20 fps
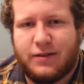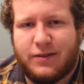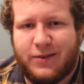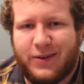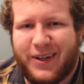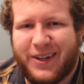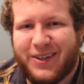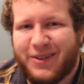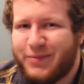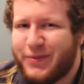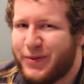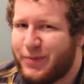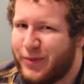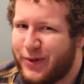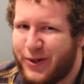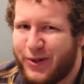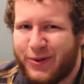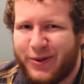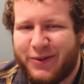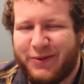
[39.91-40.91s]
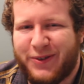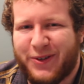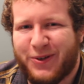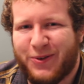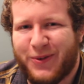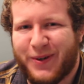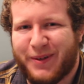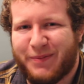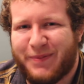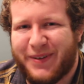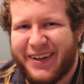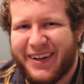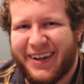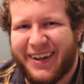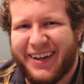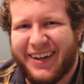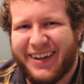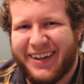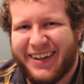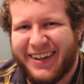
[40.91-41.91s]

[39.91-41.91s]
Welcome to Brew Review Winnipeg.